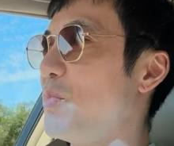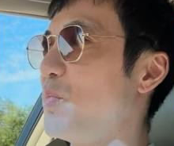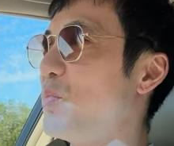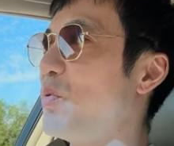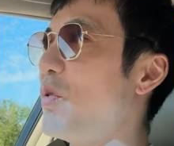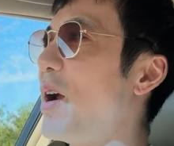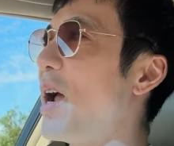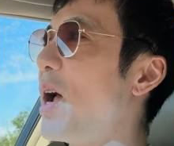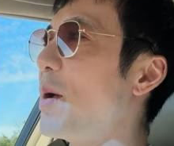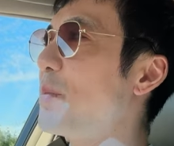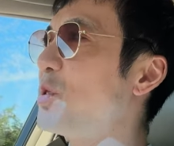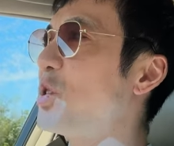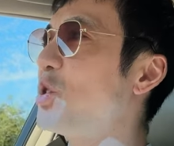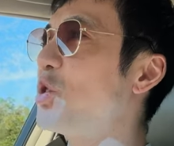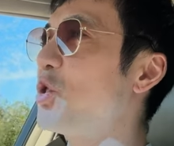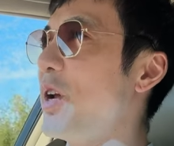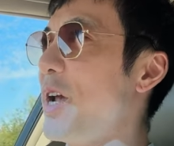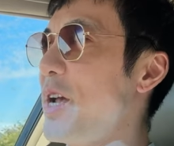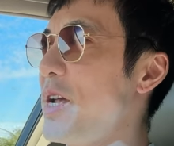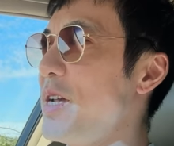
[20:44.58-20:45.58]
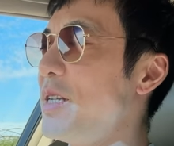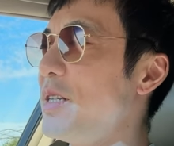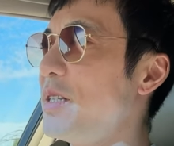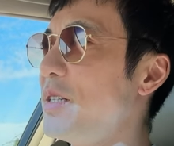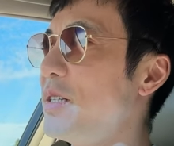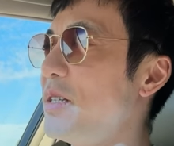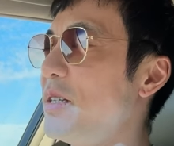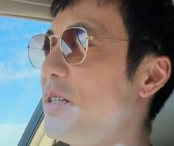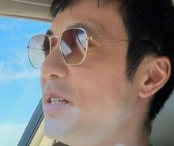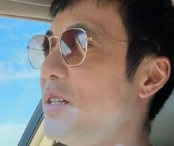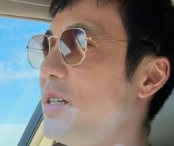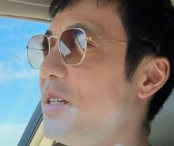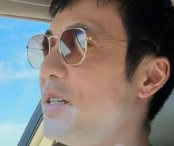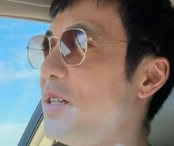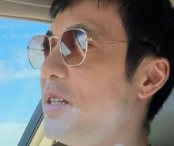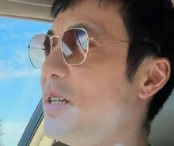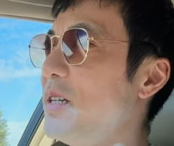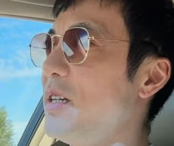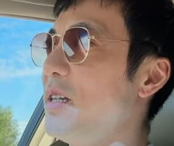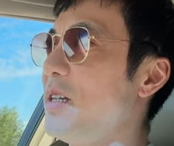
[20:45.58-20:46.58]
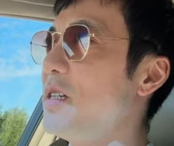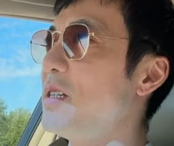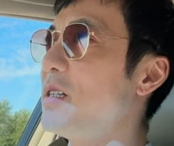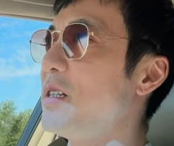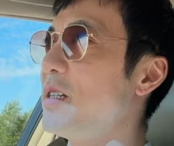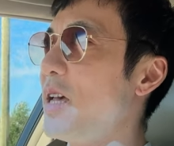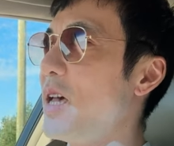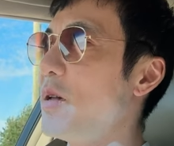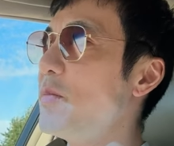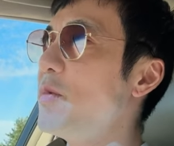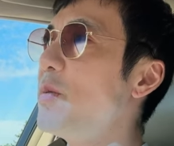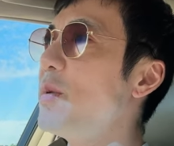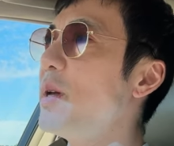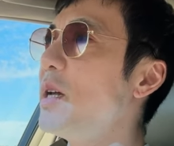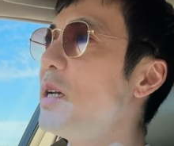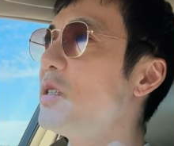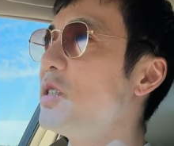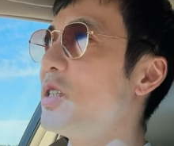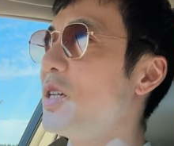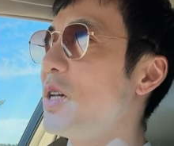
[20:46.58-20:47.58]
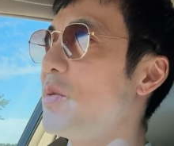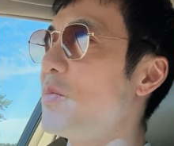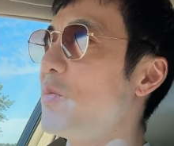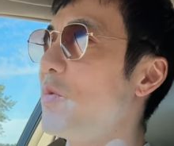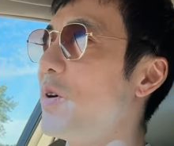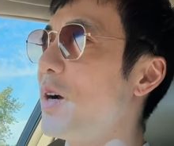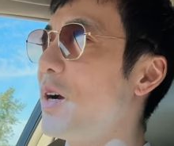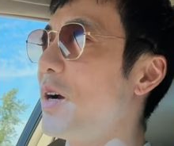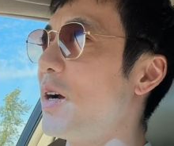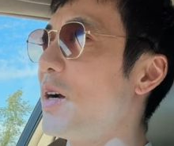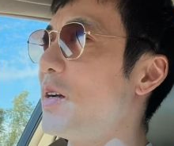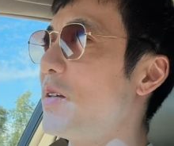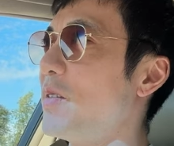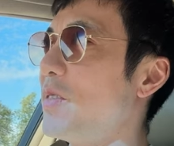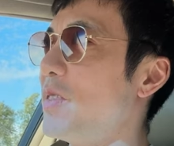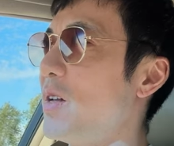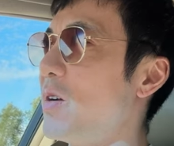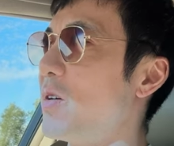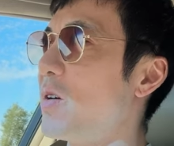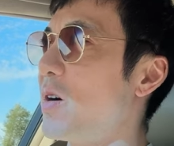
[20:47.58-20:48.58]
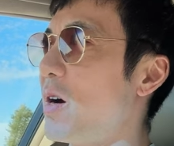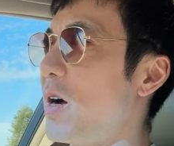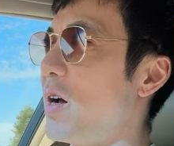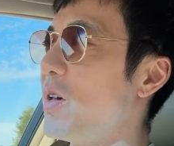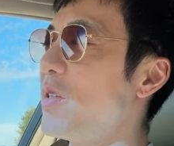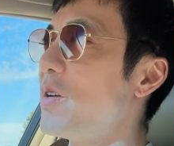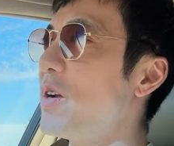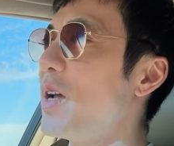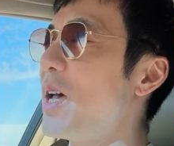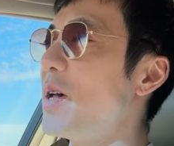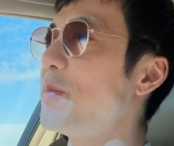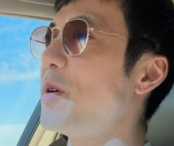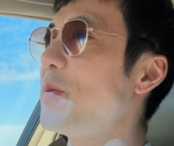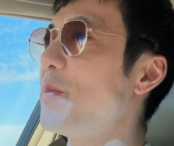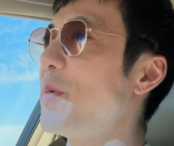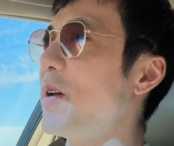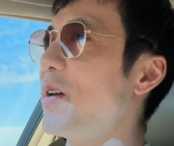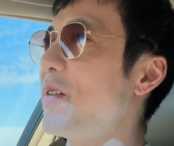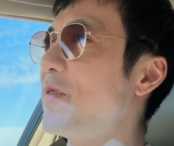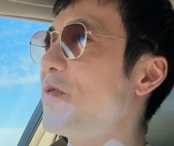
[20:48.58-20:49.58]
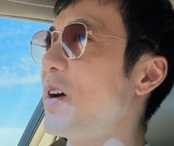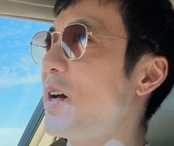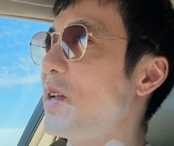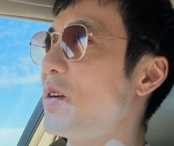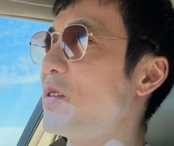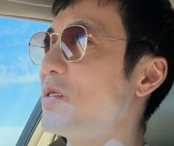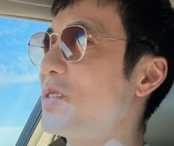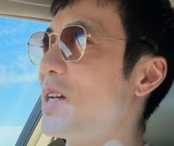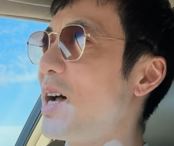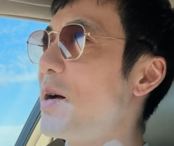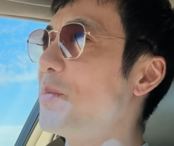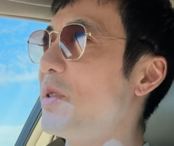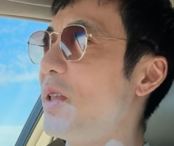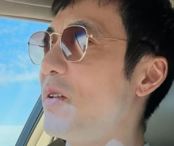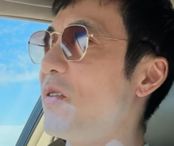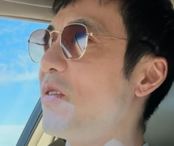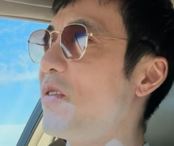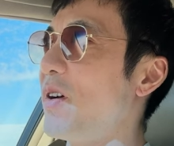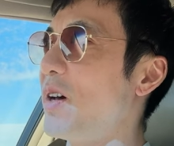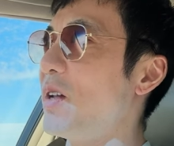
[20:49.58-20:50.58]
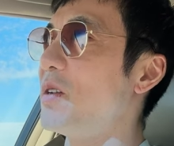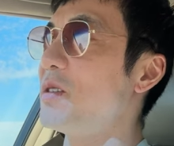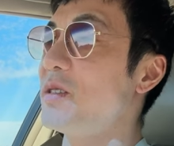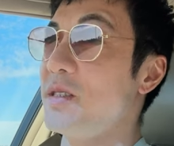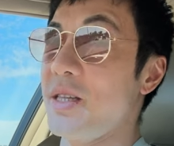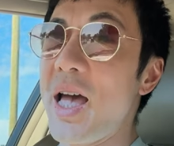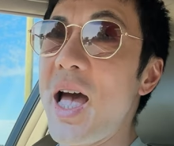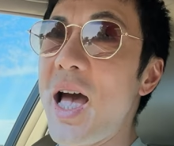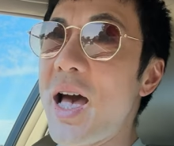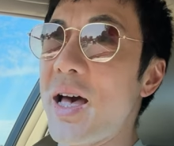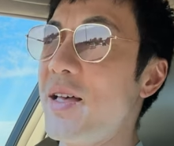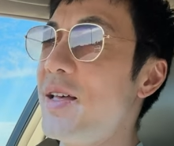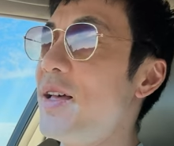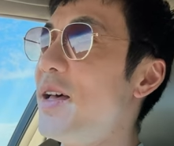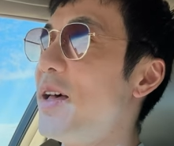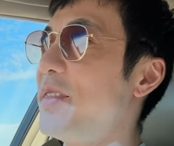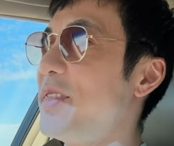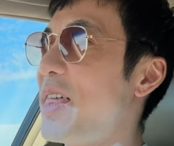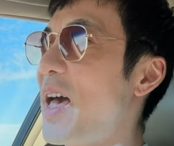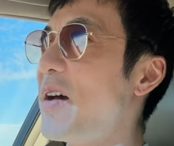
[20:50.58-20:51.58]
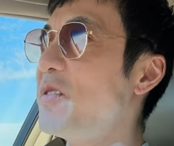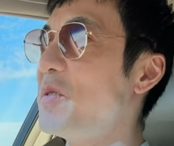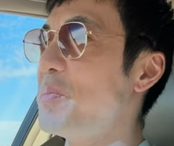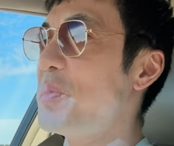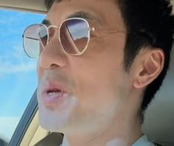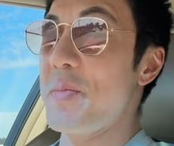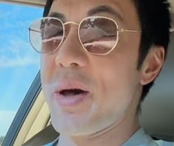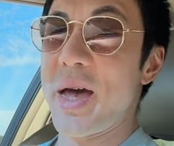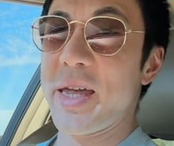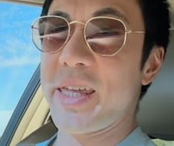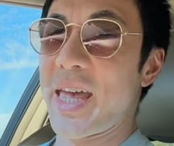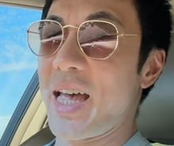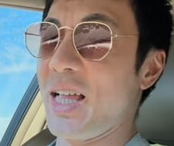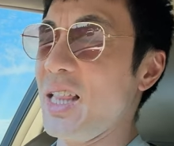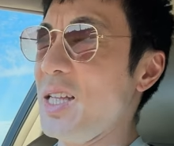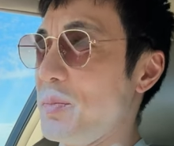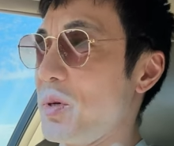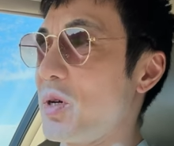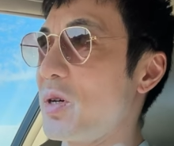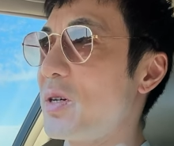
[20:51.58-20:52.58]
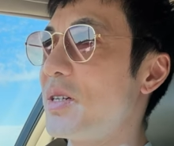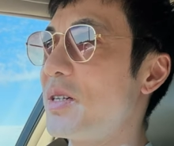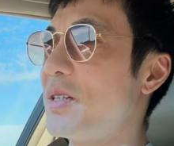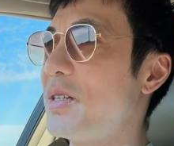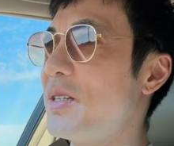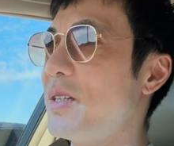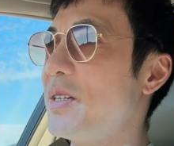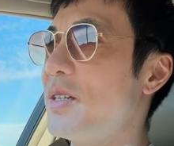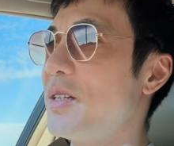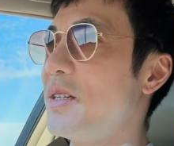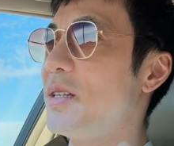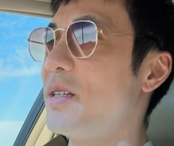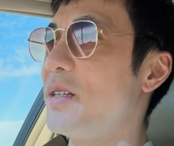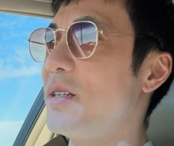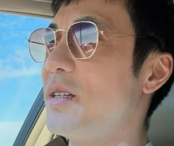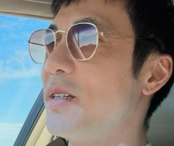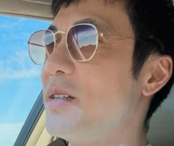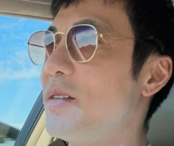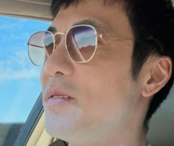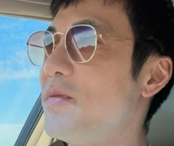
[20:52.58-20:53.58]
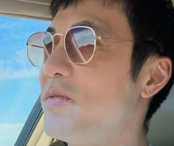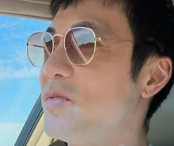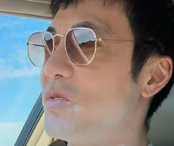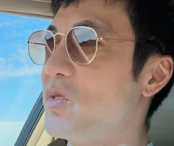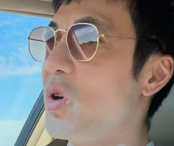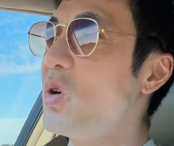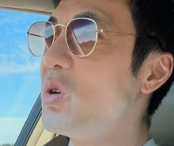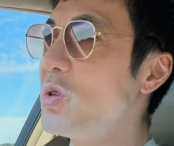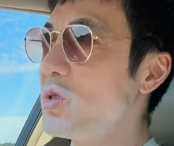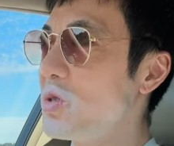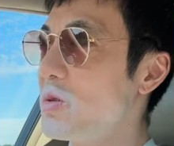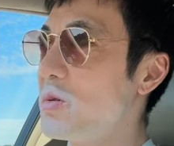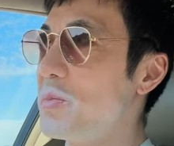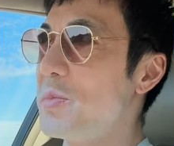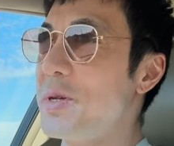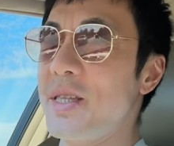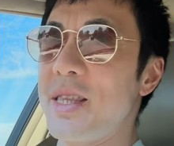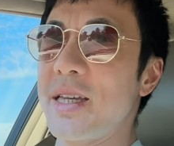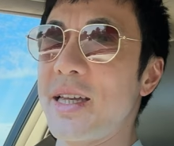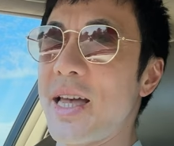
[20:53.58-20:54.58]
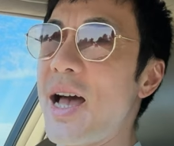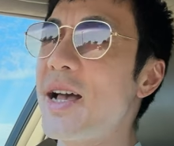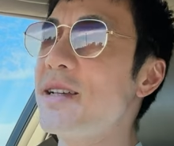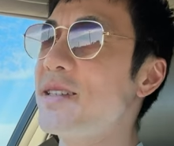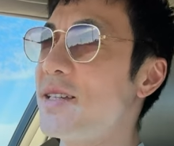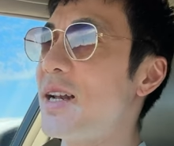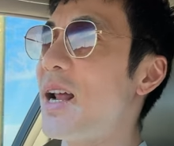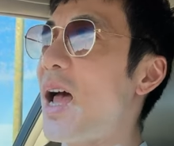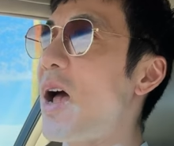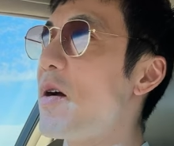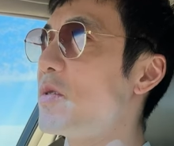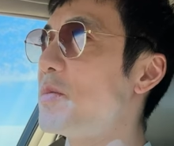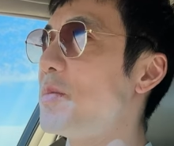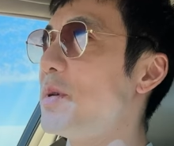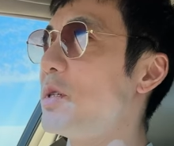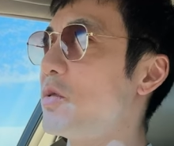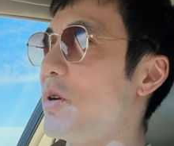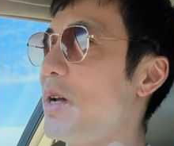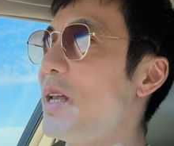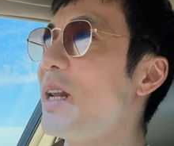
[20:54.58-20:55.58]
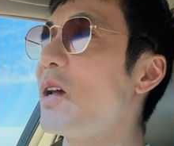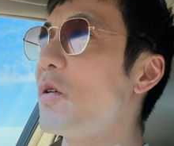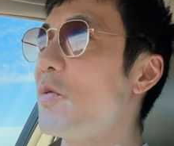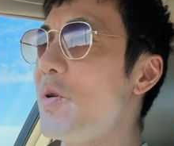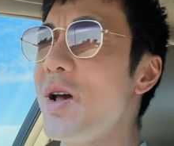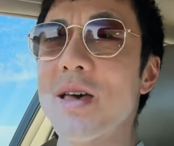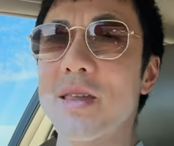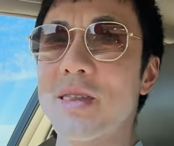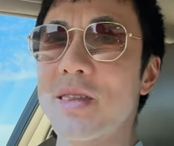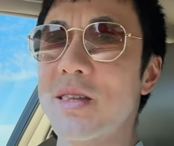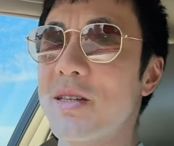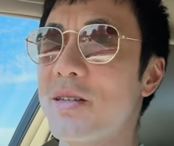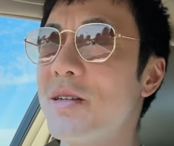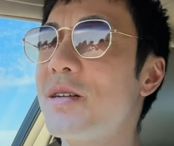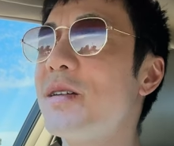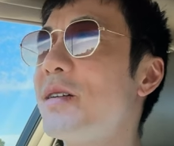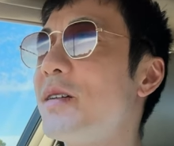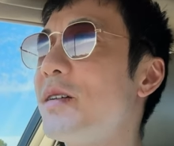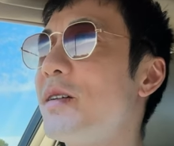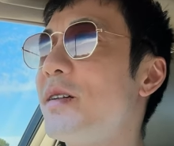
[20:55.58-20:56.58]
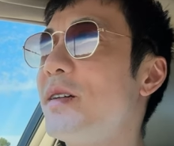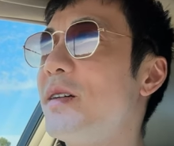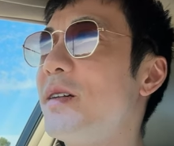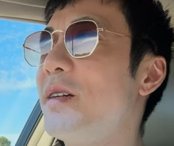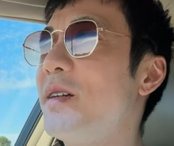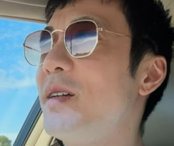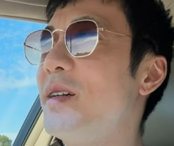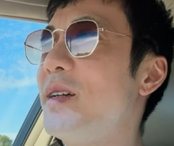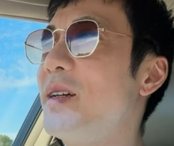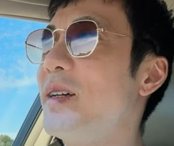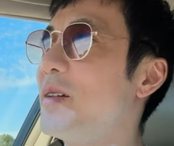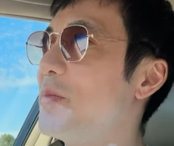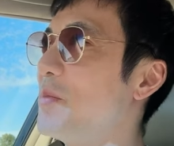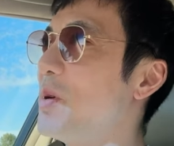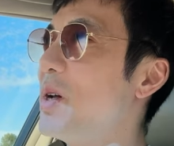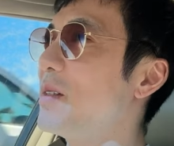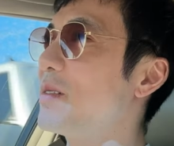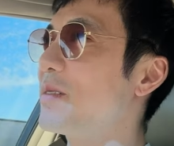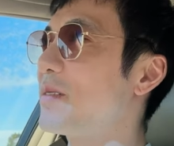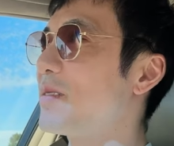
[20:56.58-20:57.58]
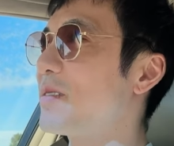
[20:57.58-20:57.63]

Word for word: perhaps train in an mma gym where there are other MMA fighters, top level fighters. Yeah, that would be my caliber. Those would be the guys that I would be training with. But